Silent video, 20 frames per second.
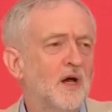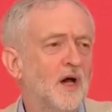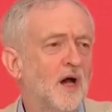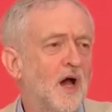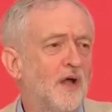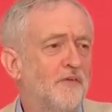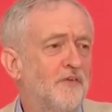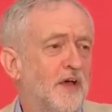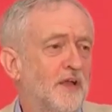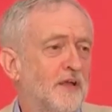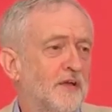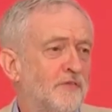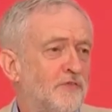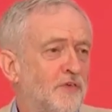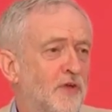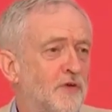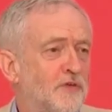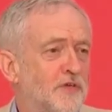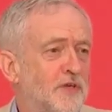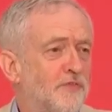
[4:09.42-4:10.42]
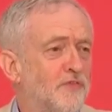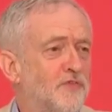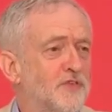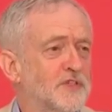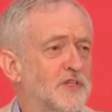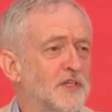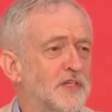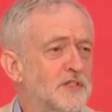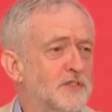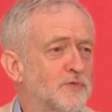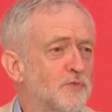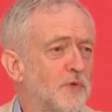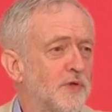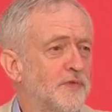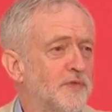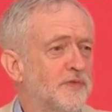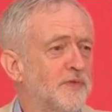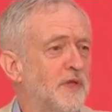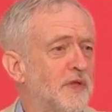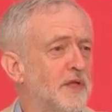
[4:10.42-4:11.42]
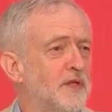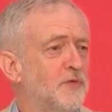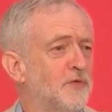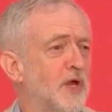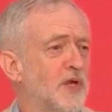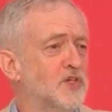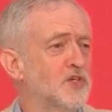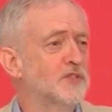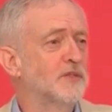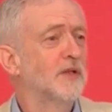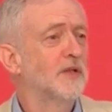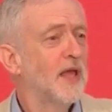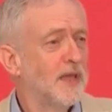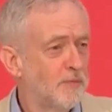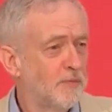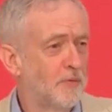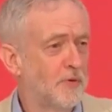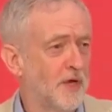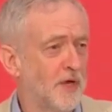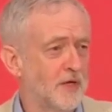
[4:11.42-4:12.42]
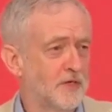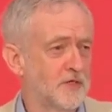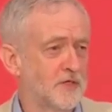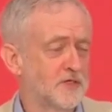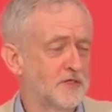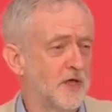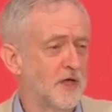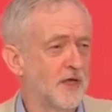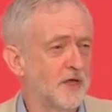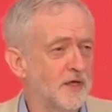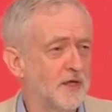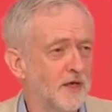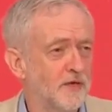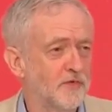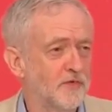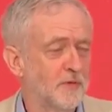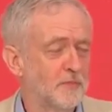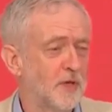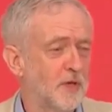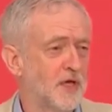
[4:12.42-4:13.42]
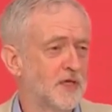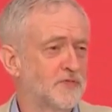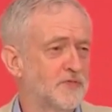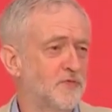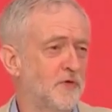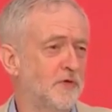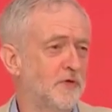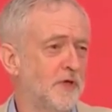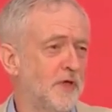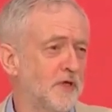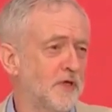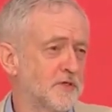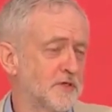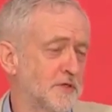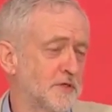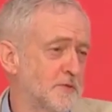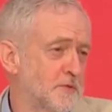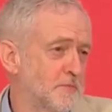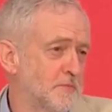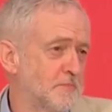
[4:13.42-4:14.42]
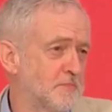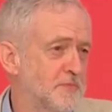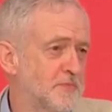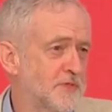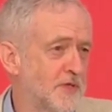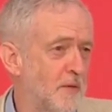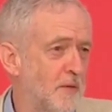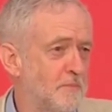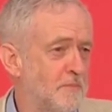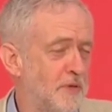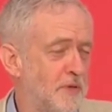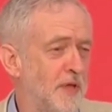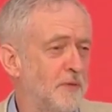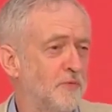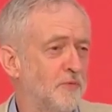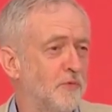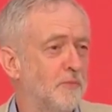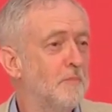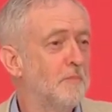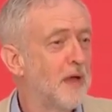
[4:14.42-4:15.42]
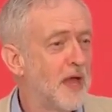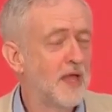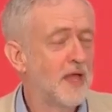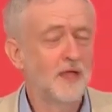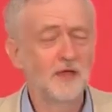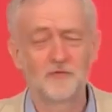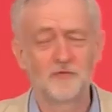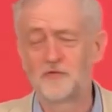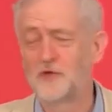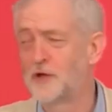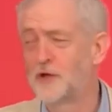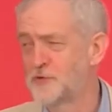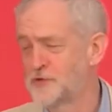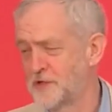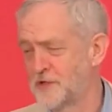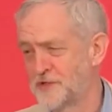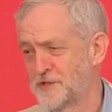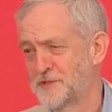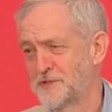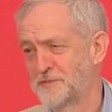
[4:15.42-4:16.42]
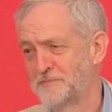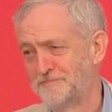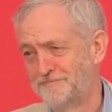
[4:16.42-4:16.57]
I've had a few differences with the direction the Labour Party has taken over the past few years, as some people may have noticed.